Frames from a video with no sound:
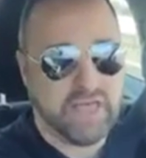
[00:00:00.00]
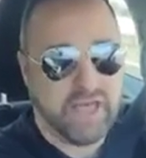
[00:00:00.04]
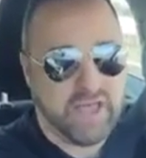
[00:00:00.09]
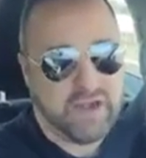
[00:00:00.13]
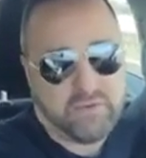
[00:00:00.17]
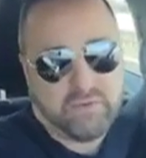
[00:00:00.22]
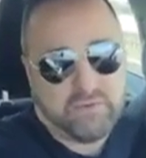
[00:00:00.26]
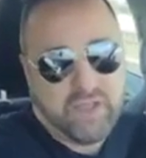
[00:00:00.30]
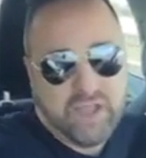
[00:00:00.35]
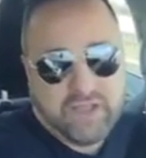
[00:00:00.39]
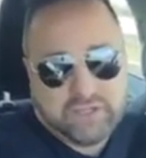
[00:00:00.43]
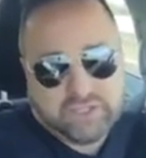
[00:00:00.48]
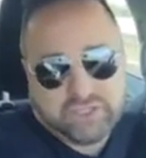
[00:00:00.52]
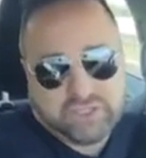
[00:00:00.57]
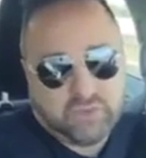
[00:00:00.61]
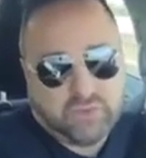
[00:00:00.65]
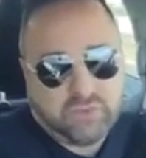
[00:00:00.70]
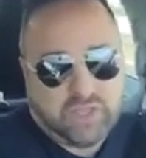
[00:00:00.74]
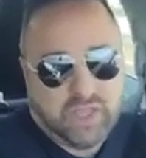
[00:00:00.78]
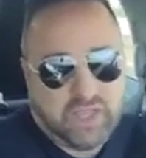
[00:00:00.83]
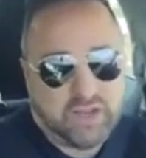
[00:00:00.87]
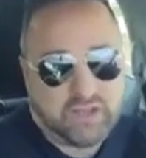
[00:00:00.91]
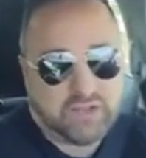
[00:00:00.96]
Like, I
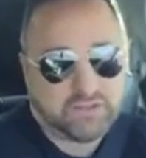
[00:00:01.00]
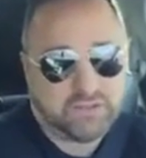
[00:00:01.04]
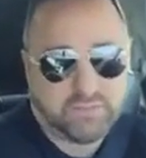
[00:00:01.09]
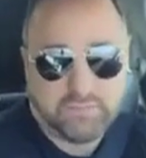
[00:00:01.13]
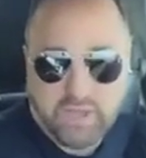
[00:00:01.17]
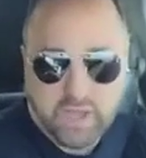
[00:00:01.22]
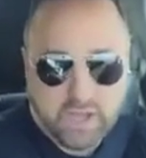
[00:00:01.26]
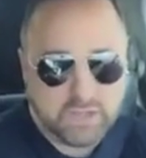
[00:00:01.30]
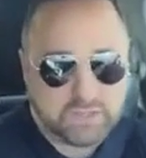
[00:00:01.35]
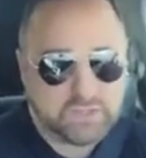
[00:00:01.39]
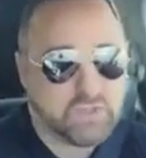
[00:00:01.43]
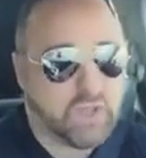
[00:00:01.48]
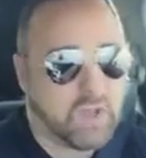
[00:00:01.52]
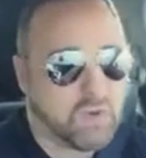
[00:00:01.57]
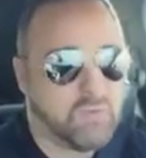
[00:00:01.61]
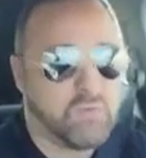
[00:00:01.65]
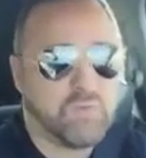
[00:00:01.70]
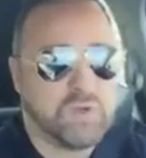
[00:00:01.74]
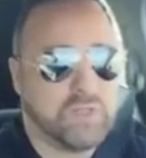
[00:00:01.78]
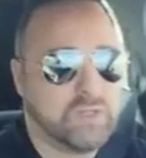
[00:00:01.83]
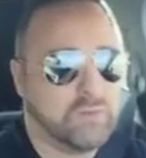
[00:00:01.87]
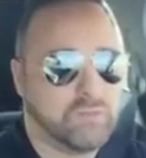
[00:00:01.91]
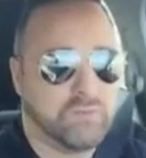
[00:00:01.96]
can't
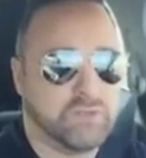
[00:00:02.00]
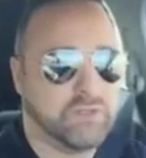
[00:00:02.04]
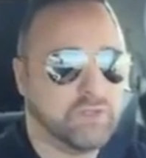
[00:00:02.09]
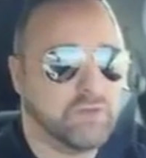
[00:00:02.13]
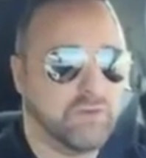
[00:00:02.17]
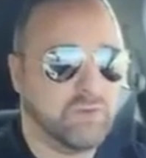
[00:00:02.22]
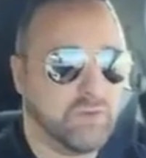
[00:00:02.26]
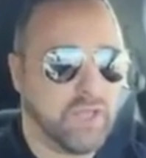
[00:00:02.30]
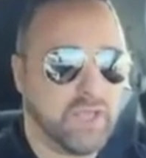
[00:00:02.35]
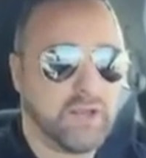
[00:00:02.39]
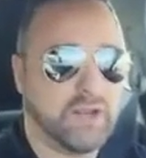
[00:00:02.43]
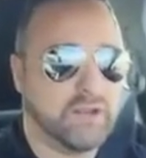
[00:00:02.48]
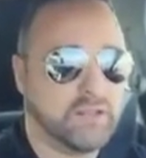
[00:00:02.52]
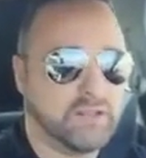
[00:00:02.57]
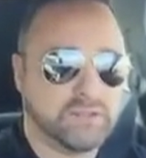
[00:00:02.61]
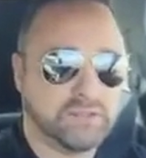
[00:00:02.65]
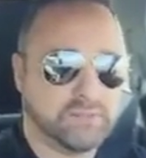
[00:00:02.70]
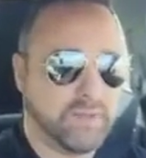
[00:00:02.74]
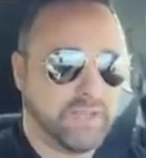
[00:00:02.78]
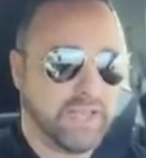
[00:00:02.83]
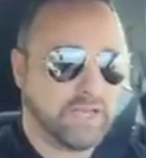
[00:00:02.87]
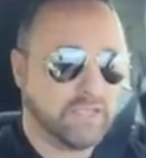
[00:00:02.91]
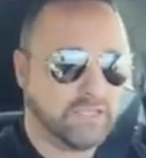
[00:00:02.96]
scan something
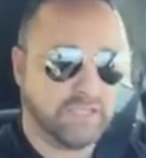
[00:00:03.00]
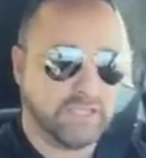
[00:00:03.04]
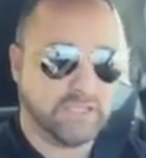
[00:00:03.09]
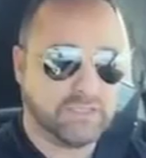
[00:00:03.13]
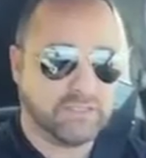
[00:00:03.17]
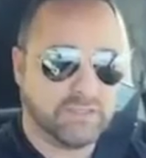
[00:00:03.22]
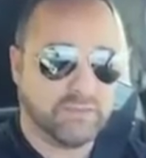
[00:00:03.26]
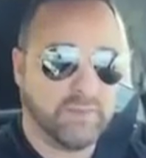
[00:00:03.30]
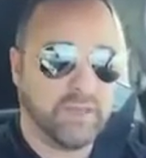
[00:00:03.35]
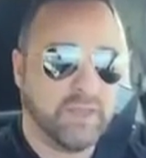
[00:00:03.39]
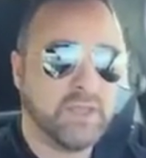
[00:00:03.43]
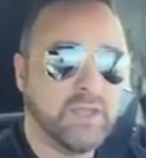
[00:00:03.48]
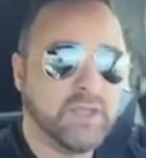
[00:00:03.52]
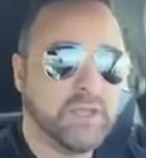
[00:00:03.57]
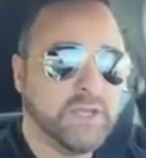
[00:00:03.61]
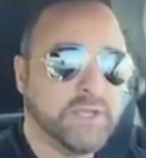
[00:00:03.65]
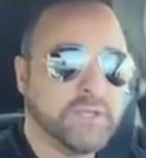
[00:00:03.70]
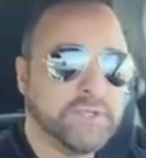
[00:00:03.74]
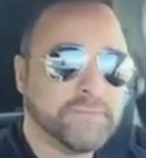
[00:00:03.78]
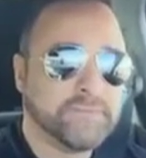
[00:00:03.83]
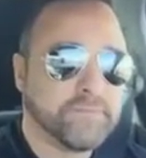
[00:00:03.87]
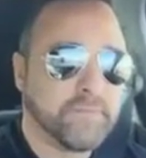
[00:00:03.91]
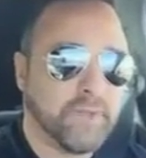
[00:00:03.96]
on my phone.
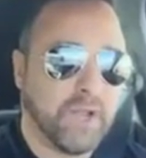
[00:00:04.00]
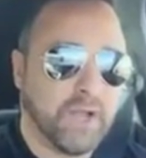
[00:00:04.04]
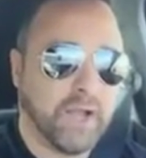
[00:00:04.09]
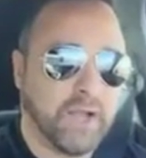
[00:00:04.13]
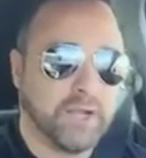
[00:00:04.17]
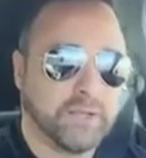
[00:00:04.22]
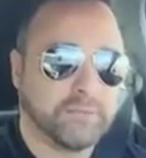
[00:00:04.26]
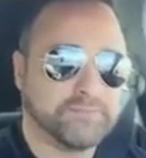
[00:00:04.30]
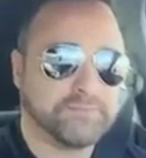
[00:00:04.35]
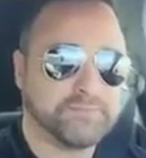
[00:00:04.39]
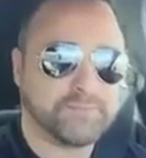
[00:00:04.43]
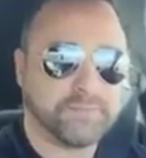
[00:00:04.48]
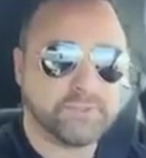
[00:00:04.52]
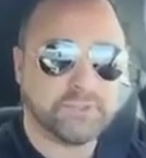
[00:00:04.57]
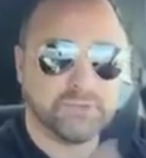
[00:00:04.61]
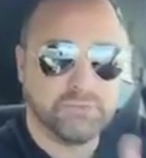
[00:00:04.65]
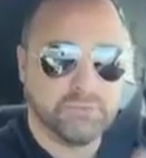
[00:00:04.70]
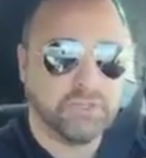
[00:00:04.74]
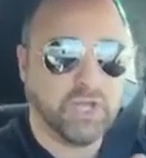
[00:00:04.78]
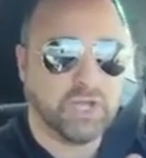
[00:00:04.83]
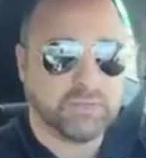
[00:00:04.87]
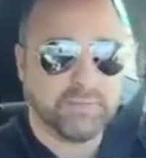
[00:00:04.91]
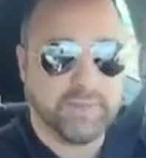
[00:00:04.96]
Like, I'm on
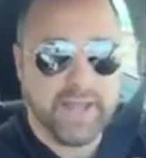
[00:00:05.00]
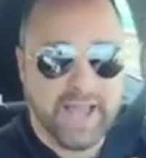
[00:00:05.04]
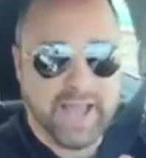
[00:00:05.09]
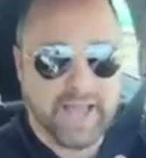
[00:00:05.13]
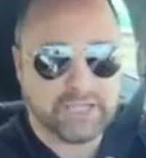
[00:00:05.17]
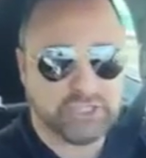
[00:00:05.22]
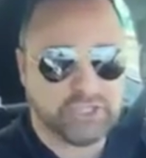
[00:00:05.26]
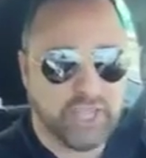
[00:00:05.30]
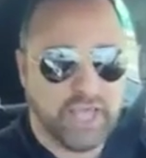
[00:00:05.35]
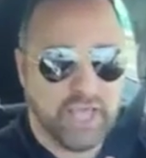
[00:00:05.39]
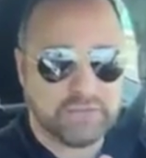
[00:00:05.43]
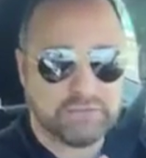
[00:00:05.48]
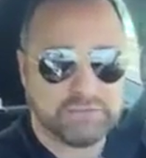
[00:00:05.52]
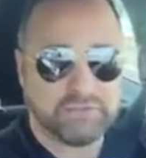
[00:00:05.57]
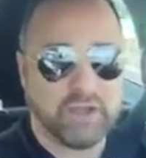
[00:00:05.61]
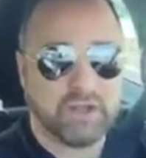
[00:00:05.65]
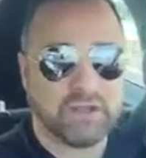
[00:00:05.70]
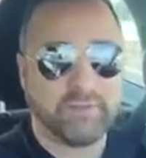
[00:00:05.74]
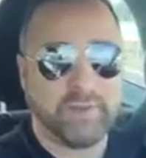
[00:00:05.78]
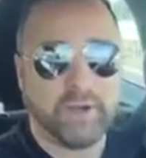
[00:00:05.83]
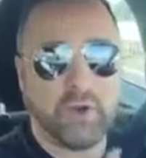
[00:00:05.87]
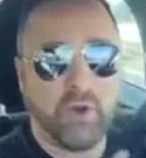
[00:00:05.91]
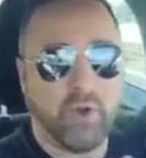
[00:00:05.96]
your Twitter bio. You're linking
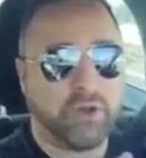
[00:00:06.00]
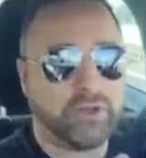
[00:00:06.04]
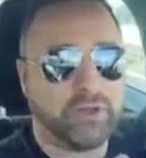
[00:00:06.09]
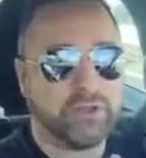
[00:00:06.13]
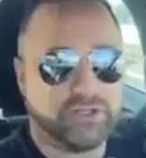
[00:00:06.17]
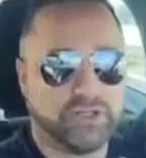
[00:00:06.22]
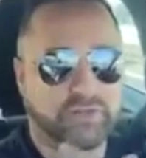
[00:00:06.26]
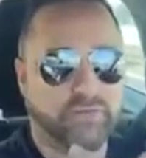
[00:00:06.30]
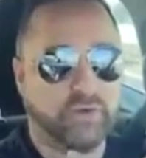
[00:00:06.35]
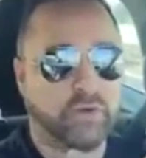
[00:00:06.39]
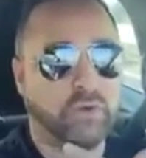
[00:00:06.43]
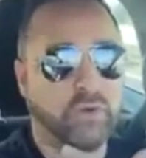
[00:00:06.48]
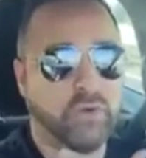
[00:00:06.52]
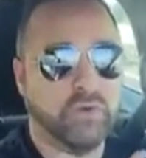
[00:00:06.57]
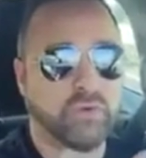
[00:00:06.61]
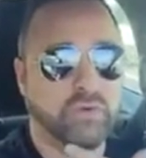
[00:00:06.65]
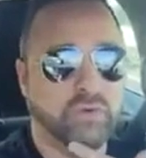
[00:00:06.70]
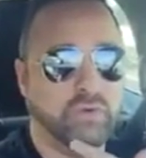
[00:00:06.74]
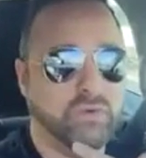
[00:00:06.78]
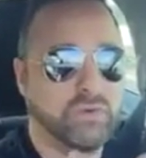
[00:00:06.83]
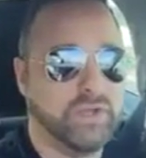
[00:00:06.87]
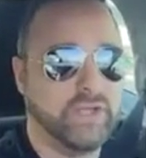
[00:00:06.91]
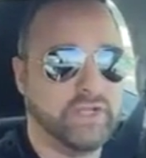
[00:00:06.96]
me to your Twitter. Are you for
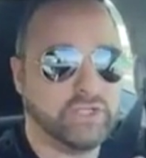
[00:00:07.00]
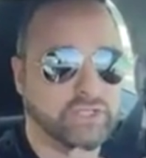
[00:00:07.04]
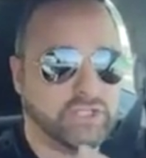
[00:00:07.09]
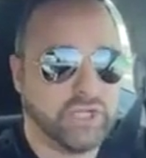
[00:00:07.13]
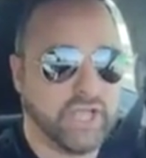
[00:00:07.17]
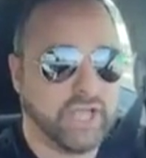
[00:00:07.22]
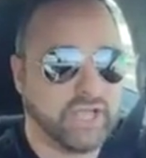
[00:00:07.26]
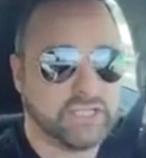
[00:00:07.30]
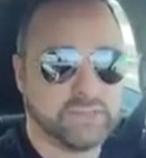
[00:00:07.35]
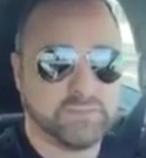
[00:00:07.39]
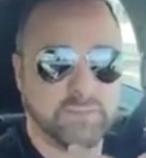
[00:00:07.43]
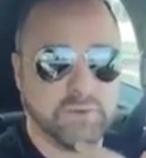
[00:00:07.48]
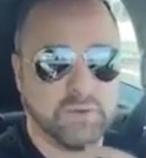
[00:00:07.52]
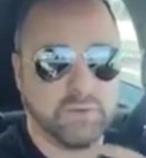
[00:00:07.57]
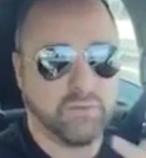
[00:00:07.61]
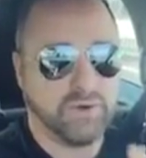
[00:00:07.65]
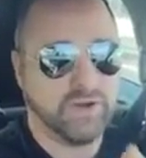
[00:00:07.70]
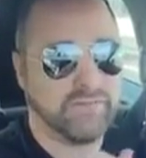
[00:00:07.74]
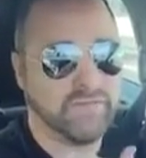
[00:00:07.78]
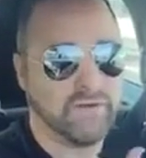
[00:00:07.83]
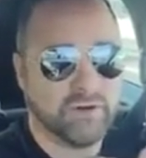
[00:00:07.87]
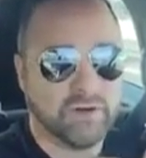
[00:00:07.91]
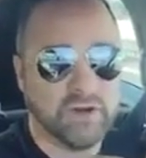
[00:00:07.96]
real? Like, what are you smoking,
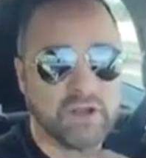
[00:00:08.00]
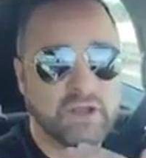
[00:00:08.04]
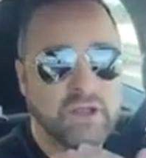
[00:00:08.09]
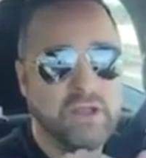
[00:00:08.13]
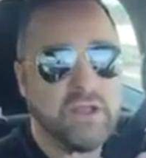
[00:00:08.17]
right?